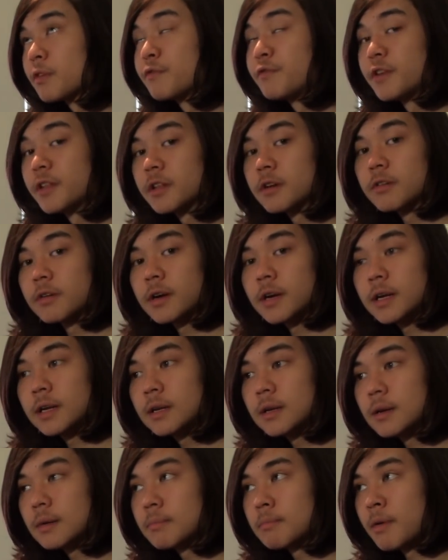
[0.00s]
fifth
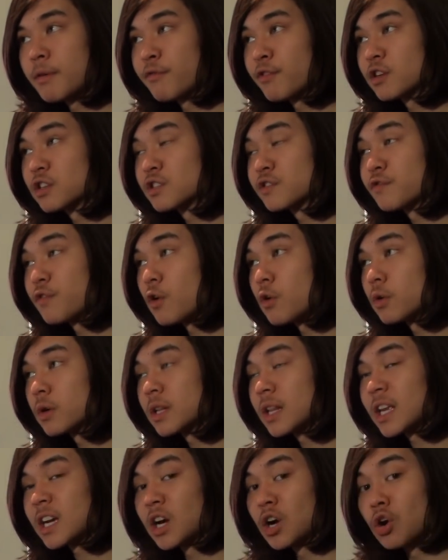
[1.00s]
grade, my friends followed
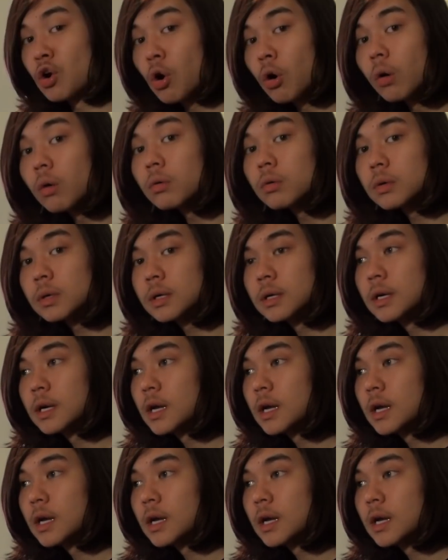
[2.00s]
it like a cult.